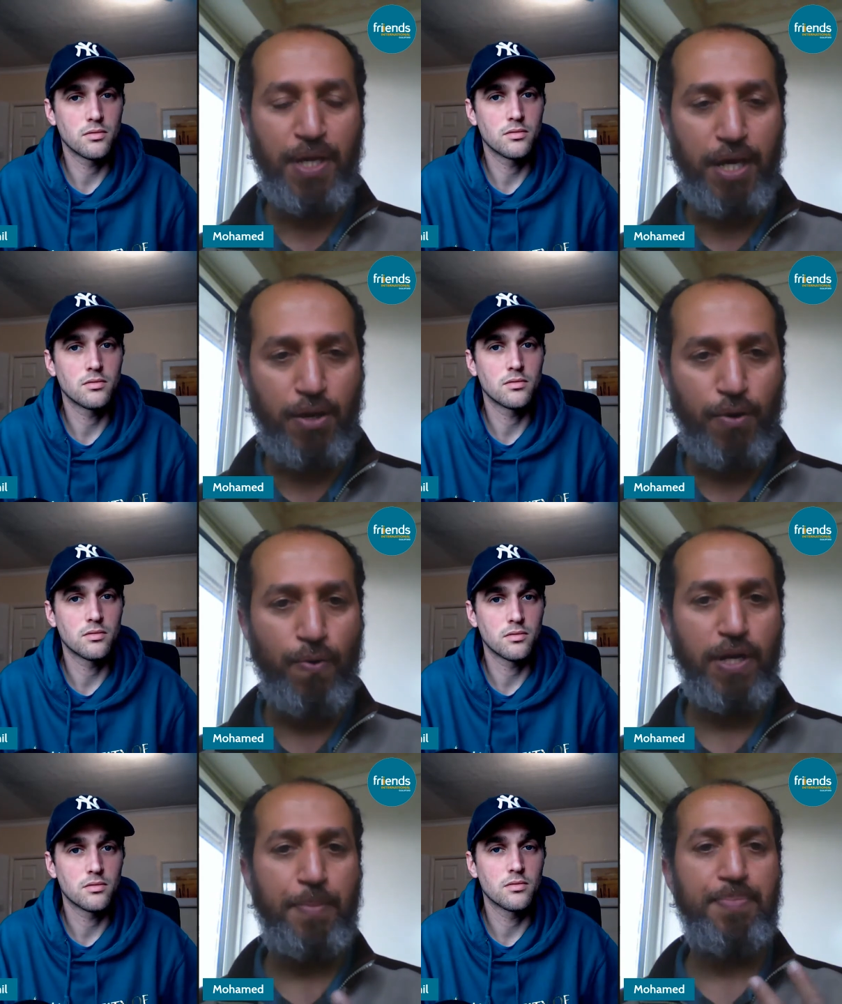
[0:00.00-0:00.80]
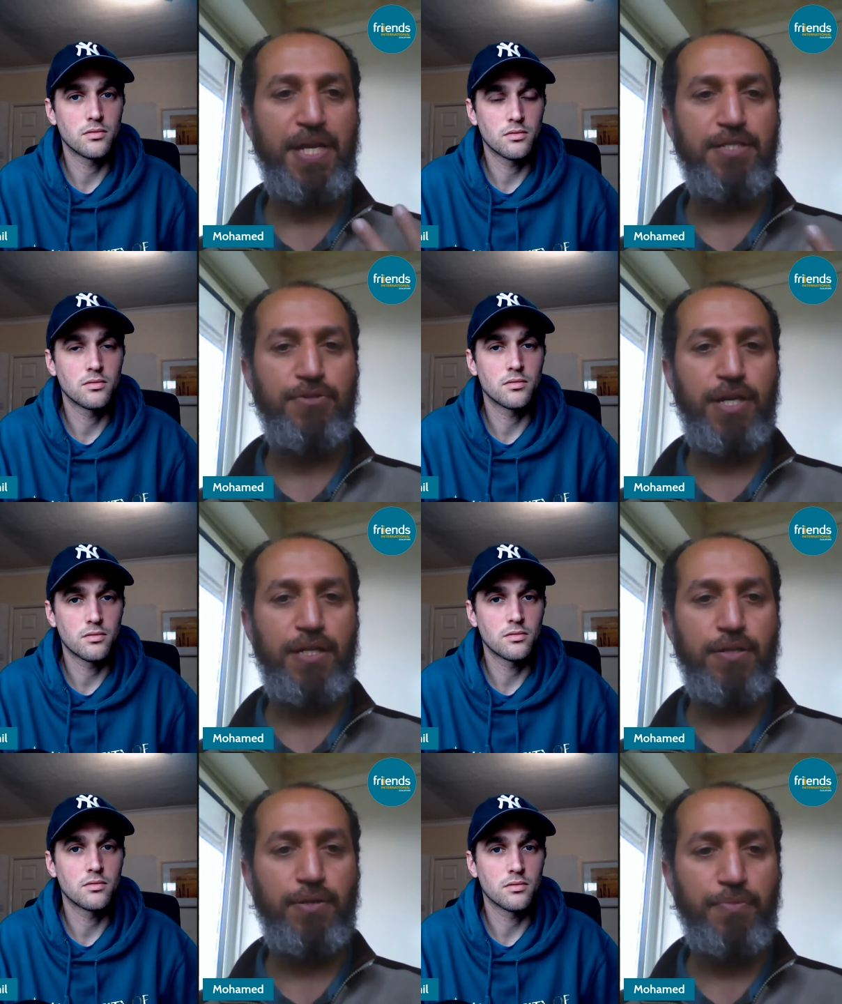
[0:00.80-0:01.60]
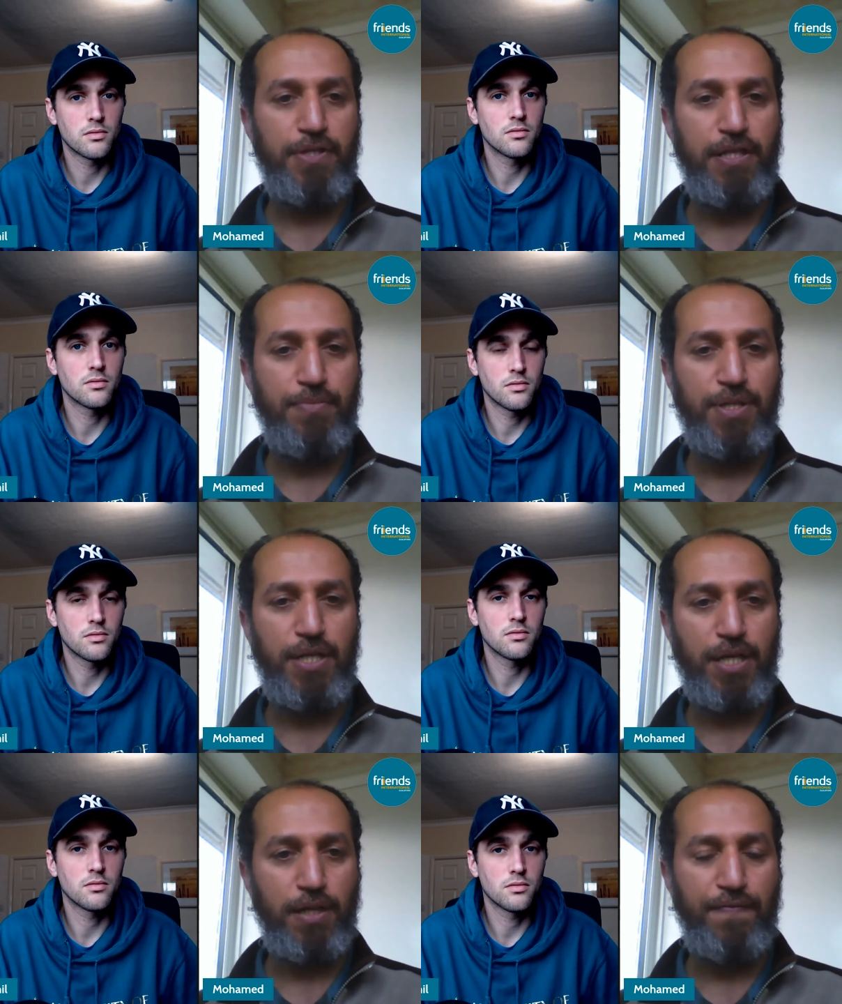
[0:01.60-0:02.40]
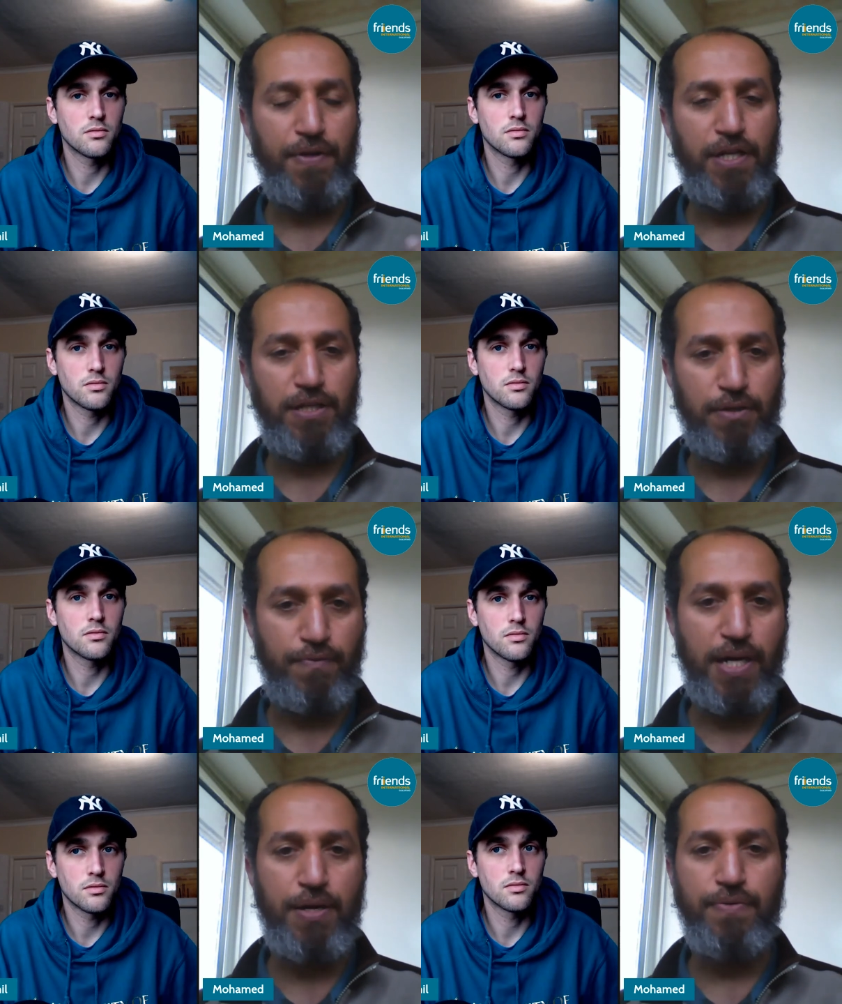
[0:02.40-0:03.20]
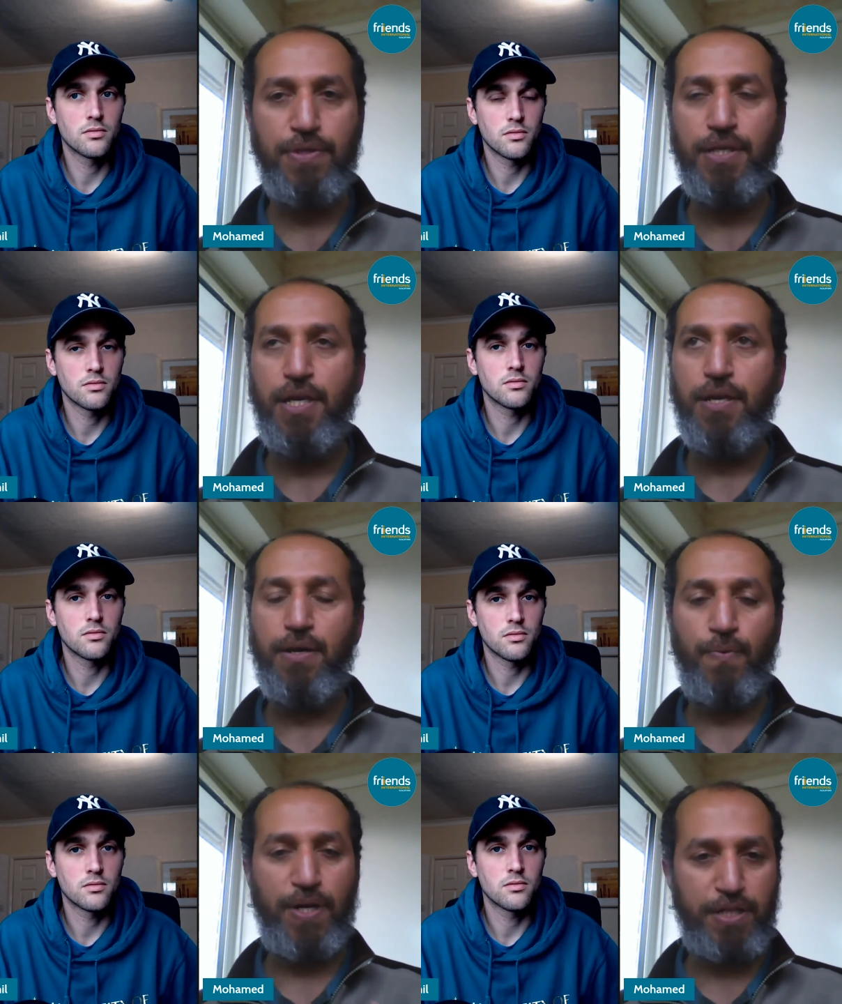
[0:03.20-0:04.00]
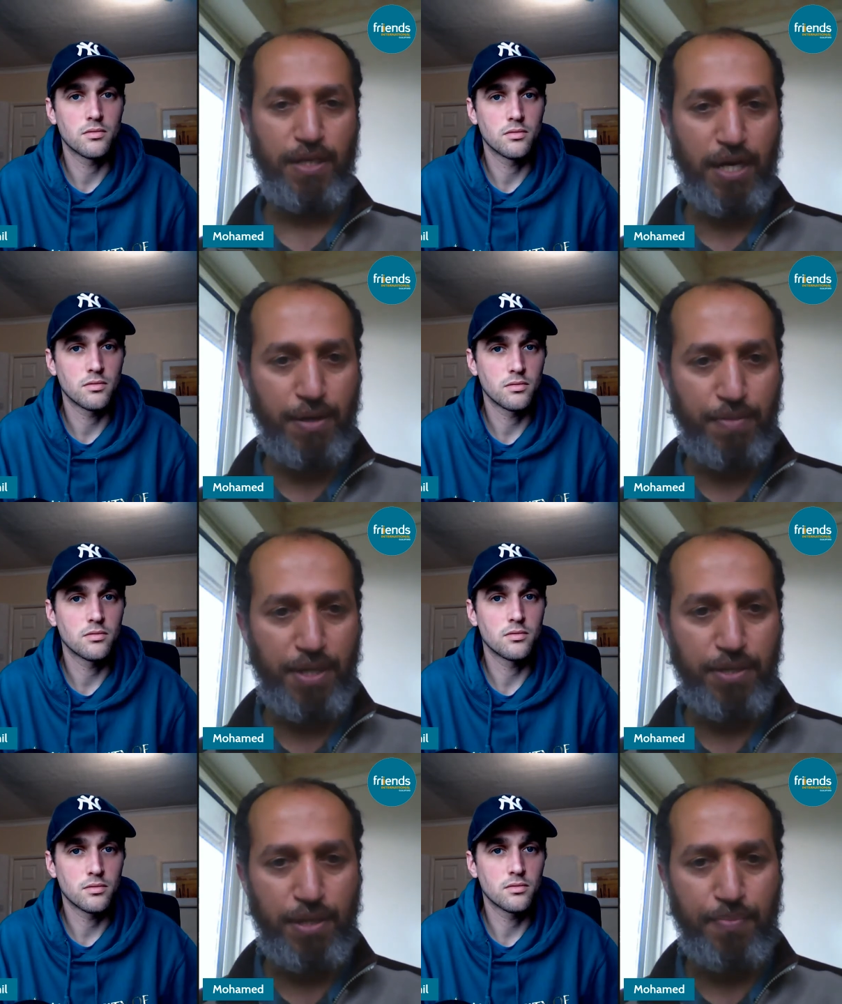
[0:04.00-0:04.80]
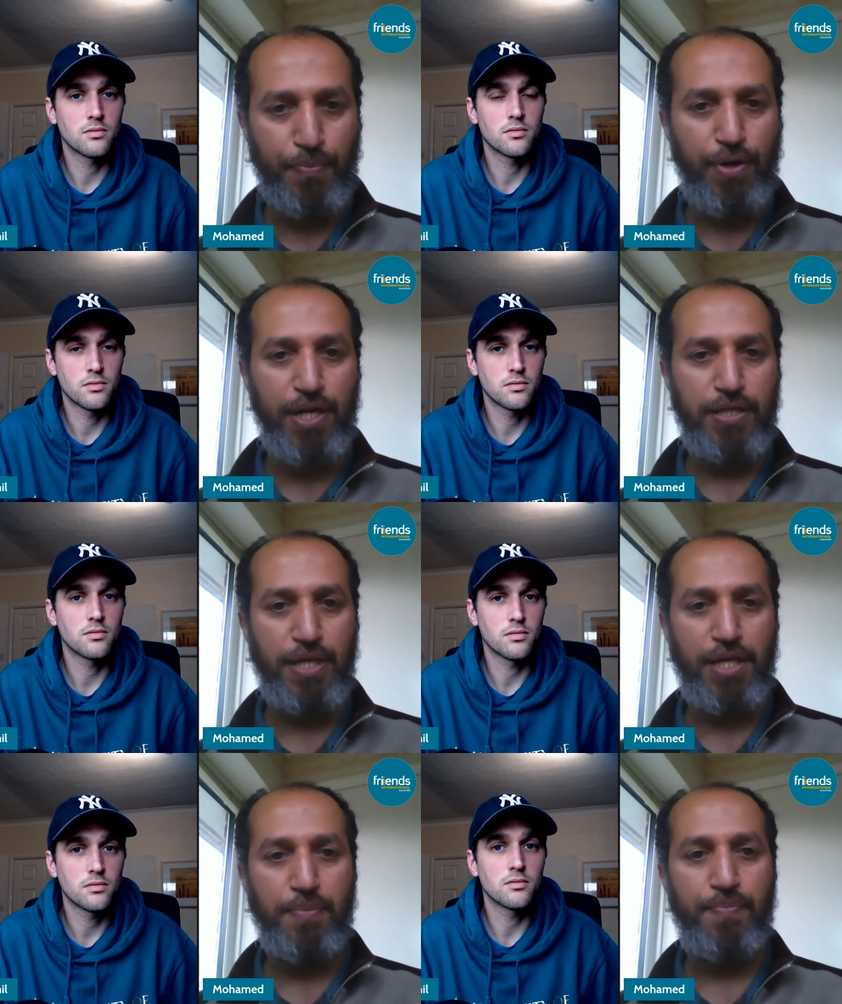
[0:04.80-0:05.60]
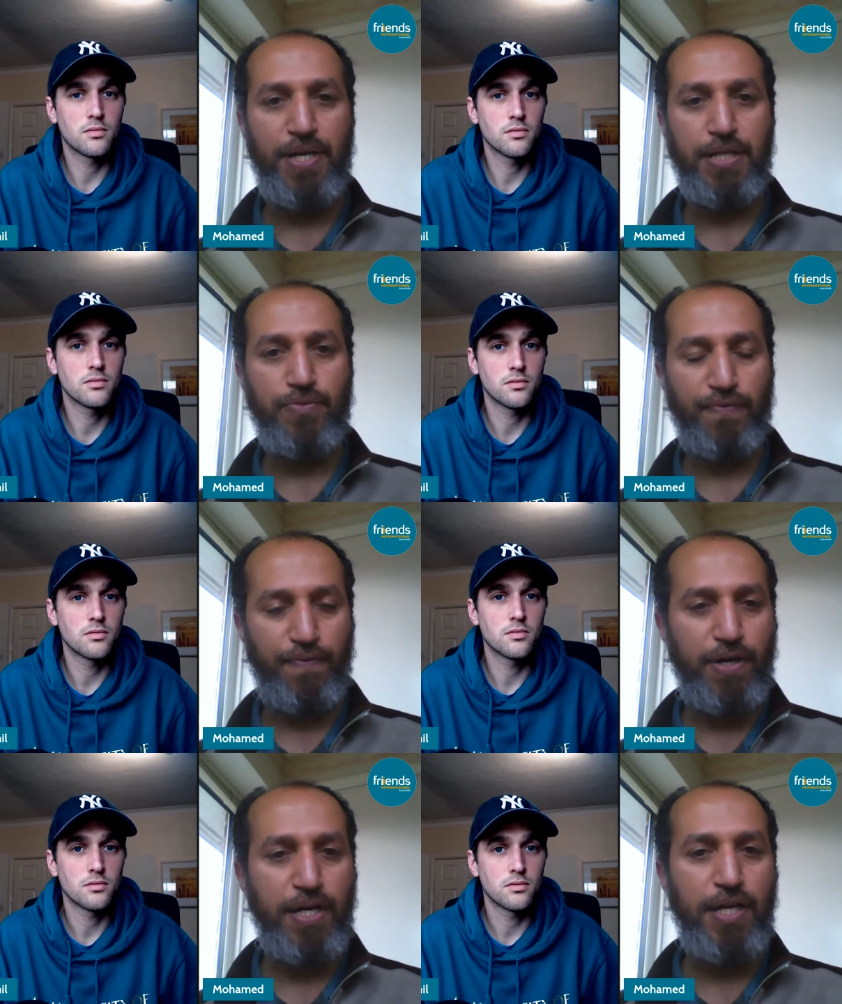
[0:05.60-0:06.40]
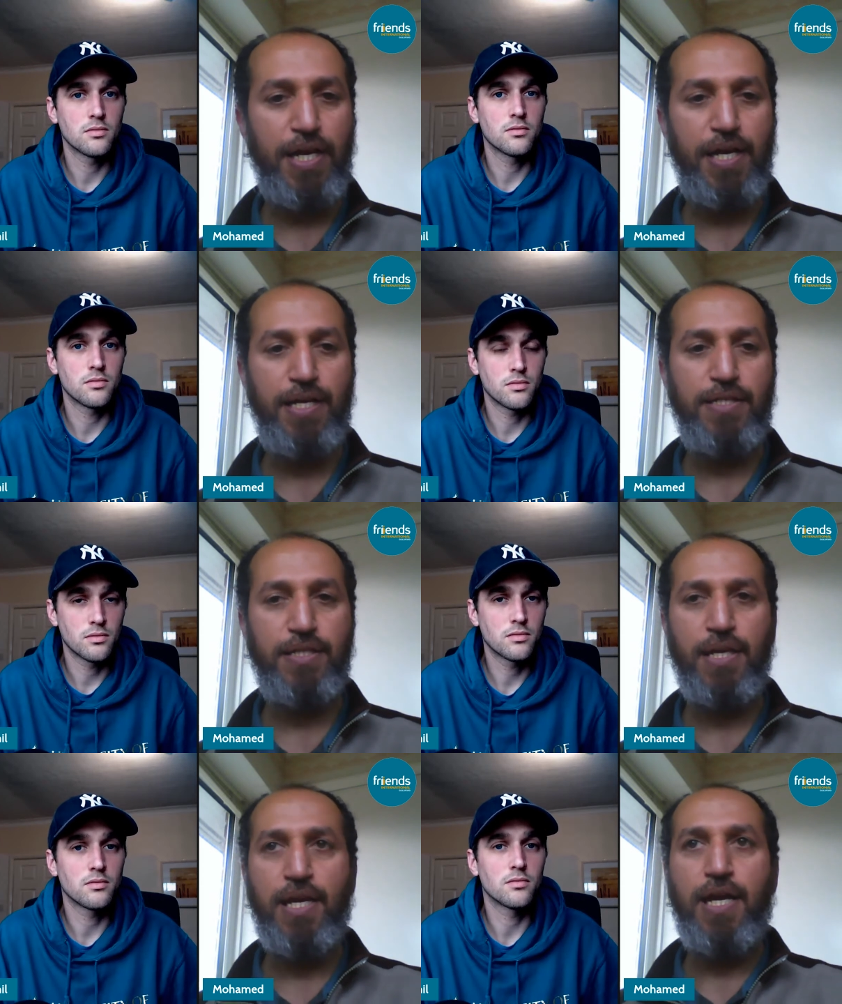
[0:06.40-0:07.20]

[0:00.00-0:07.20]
Speaker 1: uh, all updates related to Muslims in Guildford and around. What time is the prayers taking place on Fridays,